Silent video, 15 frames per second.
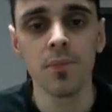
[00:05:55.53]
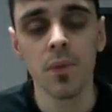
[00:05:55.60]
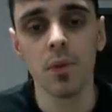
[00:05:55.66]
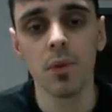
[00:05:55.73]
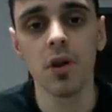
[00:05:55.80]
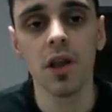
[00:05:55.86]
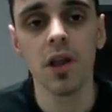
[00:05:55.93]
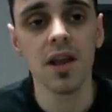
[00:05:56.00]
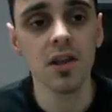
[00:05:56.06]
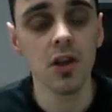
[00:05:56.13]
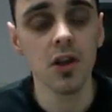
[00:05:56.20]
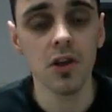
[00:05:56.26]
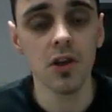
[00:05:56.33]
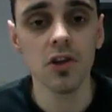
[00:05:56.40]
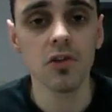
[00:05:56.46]
But like, you
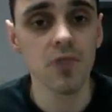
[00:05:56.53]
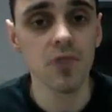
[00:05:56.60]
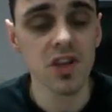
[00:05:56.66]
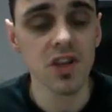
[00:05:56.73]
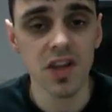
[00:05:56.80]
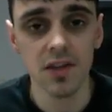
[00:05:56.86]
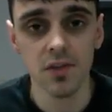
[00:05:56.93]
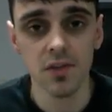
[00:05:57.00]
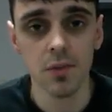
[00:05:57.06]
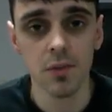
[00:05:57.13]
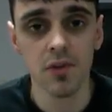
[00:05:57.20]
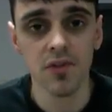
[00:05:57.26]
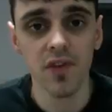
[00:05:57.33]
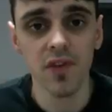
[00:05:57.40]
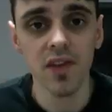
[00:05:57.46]
know, you can reach out to me
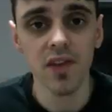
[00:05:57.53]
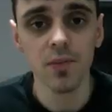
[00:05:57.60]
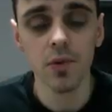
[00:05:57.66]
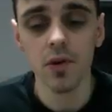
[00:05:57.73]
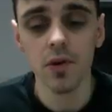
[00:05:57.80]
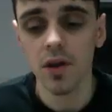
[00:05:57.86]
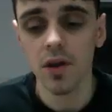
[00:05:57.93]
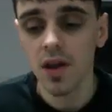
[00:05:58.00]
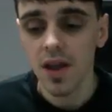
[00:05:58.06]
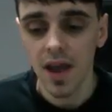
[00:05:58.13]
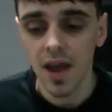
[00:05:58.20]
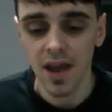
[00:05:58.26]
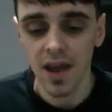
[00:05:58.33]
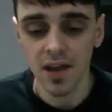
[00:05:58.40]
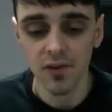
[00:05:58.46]
on Facebook,
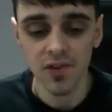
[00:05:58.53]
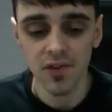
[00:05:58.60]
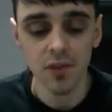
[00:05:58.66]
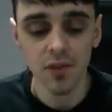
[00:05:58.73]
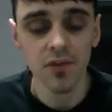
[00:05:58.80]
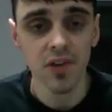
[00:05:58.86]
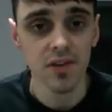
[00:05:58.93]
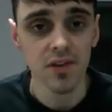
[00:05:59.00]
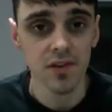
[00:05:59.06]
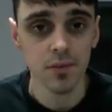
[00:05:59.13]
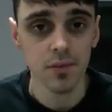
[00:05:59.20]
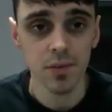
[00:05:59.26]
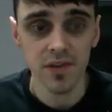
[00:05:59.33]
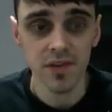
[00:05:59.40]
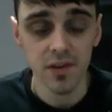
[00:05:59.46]
and if something's
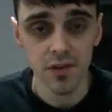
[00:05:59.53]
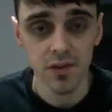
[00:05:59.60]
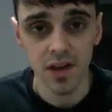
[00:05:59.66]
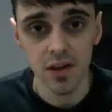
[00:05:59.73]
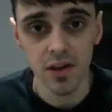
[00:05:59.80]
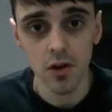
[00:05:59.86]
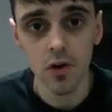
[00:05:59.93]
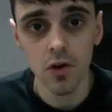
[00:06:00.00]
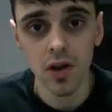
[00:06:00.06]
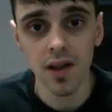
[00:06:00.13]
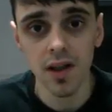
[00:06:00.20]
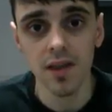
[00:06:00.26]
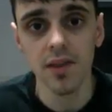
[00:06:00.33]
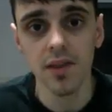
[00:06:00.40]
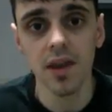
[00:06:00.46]
specifically not
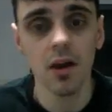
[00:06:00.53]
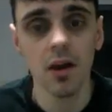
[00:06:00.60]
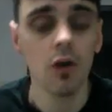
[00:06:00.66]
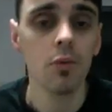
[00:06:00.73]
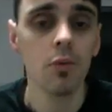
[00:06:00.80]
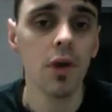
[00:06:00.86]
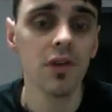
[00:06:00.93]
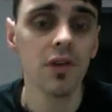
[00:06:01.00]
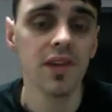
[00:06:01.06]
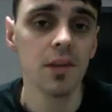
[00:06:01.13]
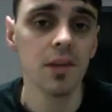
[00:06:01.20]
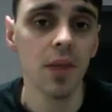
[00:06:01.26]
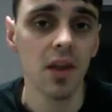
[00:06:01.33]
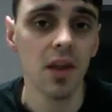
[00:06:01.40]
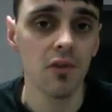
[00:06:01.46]
clear, then I'll
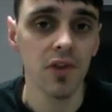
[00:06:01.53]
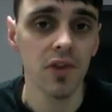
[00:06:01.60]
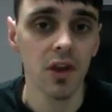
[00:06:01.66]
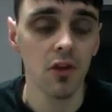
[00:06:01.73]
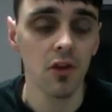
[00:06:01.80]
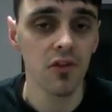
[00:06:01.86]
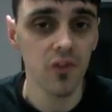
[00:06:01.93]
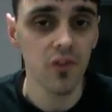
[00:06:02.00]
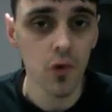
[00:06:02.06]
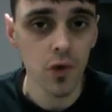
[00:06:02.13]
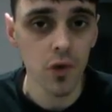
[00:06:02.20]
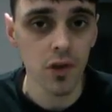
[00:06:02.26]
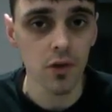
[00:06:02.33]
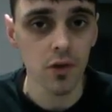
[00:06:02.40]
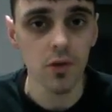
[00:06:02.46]
personally make a video
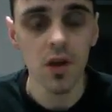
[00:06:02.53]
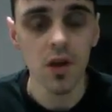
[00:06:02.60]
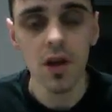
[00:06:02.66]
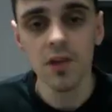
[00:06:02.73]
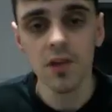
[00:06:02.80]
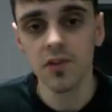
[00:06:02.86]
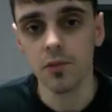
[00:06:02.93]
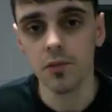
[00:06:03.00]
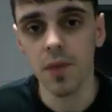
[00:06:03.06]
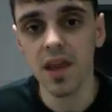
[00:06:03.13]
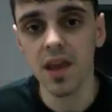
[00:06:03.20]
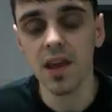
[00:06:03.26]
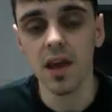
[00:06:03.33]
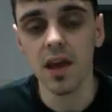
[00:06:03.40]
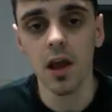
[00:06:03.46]
for you to
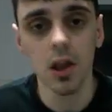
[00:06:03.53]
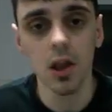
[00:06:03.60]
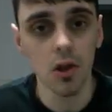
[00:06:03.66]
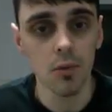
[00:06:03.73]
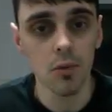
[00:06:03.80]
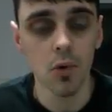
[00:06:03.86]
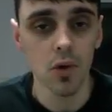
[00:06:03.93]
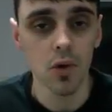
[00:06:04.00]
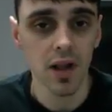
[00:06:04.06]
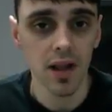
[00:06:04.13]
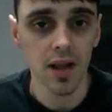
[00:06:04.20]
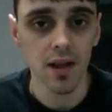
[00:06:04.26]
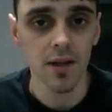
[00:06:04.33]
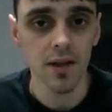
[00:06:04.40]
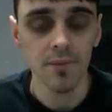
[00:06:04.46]
make it a lot more
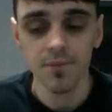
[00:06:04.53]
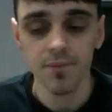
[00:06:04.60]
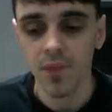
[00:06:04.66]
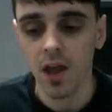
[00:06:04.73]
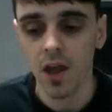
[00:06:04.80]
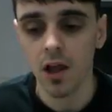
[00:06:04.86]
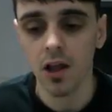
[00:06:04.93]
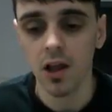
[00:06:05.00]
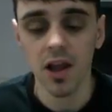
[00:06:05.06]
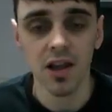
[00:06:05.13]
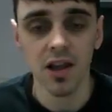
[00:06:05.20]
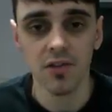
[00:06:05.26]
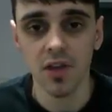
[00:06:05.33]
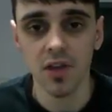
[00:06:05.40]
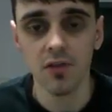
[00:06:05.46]
clear.
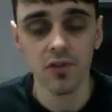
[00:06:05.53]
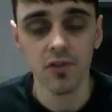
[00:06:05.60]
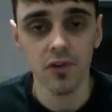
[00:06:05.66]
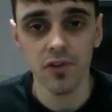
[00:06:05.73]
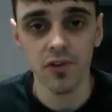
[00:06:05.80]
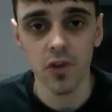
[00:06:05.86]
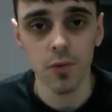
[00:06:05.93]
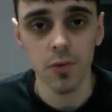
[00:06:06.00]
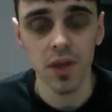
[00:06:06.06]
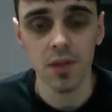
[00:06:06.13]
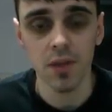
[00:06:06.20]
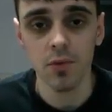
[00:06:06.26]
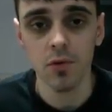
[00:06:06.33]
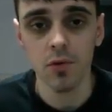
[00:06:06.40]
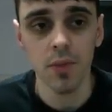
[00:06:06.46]
Like I've done for a few
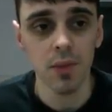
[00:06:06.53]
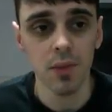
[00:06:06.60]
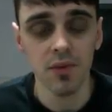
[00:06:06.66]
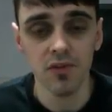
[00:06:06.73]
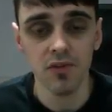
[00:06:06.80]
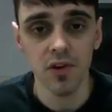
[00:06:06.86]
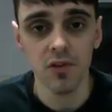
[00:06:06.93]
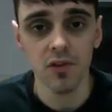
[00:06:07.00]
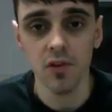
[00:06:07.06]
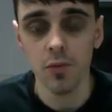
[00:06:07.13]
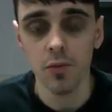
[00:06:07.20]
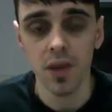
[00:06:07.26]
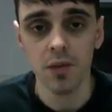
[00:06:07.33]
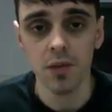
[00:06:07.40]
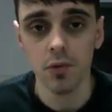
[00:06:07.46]
people, maybe 3 or 4
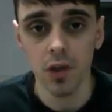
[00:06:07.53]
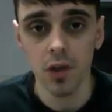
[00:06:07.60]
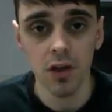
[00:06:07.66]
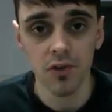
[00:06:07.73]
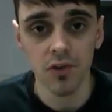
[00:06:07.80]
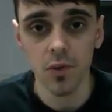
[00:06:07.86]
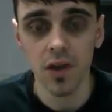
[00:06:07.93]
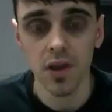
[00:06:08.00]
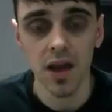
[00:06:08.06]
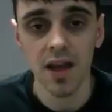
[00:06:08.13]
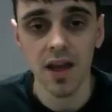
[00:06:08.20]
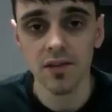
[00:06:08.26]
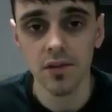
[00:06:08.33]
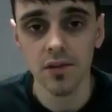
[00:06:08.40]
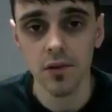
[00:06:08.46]
people. Last week I
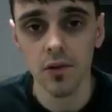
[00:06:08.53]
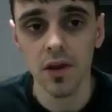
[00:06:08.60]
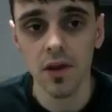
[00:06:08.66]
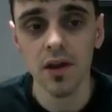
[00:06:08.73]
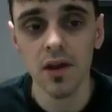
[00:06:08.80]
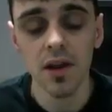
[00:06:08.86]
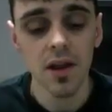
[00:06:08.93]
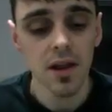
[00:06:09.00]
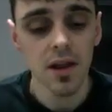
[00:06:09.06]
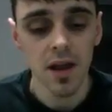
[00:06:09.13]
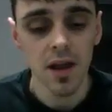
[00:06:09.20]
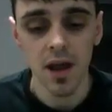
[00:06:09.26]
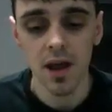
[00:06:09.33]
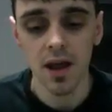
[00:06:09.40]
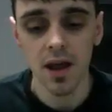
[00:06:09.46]
had to do that.
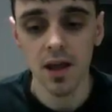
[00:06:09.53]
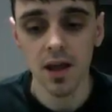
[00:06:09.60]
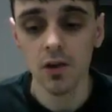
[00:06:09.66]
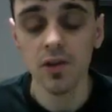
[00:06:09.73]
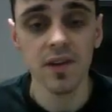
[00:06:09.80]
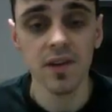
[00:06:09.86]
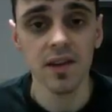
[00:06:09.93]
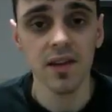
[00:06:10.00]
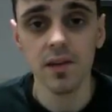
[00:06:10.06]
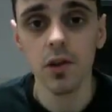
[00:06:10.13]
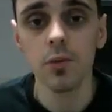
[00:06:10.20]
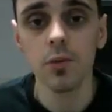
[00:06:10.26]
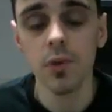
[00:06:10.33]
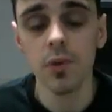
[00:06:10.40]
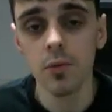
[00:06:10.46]
And honestly, it's
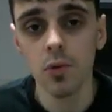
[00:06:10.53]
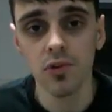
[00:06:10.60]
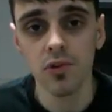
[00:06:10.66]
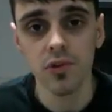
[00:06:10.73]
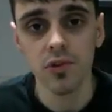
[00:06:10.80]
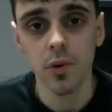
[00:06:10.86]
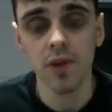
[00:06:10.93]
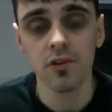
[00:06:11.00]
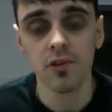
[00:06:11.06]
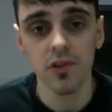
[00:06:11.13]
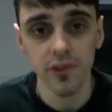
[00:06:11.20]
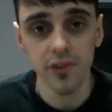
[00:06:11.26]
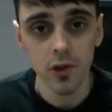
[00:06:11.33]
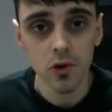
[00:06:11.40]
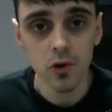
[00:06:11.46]
no problem whatsoever.
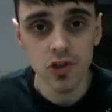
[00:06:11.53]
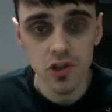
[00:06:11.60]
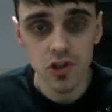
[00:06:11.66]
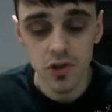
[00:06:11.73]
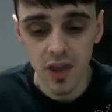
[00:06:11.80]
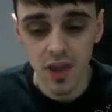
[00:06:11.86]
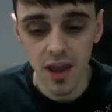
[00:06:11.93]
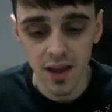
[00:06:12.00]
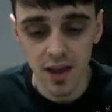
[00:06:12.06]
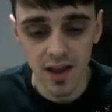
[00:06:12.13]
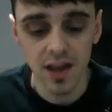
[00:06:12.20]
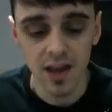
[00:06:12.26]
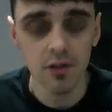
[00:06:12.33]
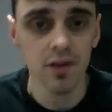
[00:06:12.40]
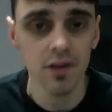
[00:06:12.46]
As long as you get a
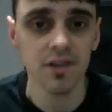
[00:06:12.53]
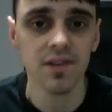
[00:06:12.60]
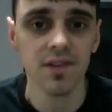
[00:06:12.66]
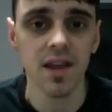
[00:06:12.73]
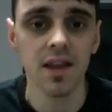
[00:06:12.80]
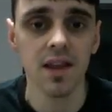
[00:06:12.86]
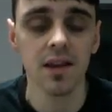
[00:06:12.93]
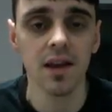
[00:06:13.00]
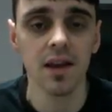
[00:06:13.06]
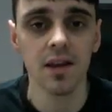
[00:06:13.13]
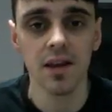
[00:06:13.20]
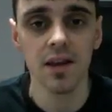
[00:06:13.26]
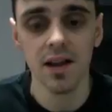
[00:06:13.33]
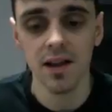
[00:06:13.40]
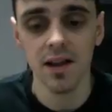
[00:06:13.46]
clear understanding
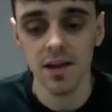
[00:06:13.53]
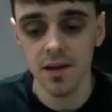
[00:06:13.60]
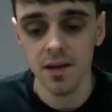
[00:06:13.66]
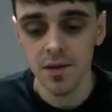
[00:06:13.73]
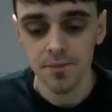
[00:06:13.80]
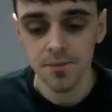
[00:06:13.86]
and a clear